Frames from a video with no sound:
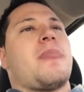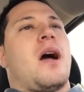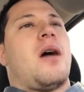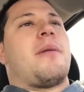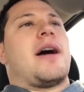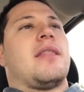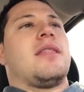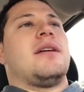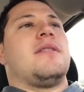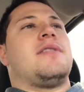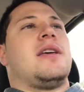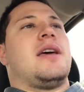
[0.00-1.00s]
I
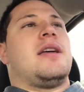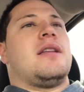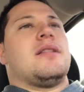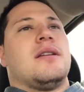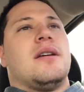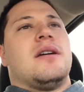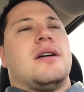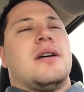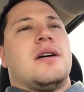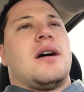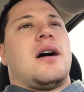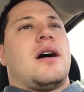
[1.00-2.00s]
lived in
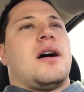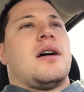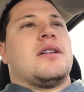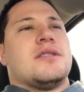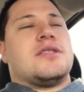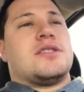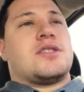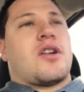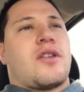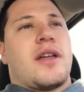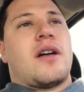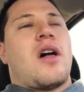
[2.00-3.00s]

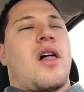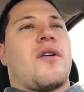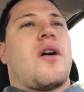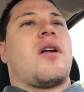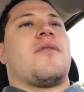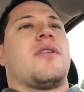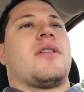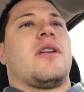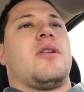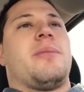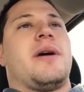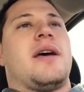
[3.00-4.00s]
Sterling, Colorado for a
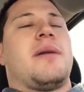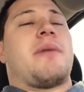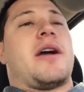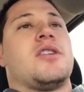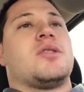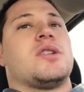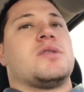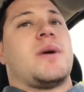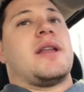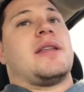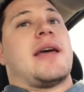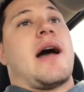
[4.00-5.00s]
little bit. My insurance
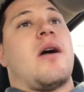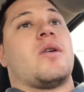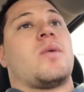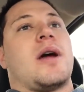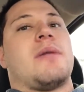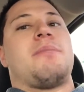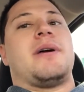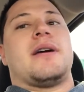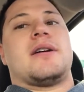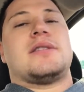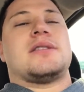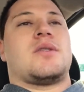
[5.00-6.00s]
went down quite a bit
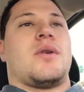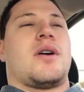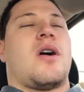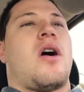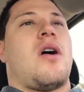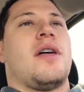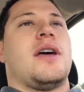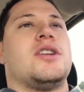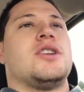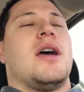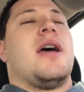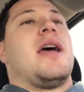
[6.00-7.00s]
because I was going to
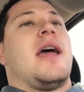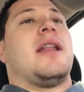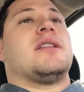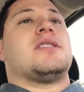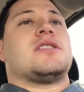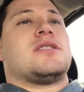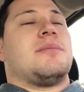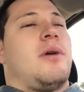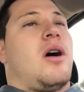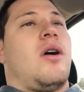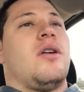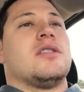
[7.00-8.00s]
college, and it's a
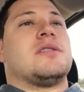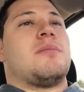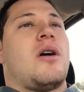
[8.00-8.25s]
small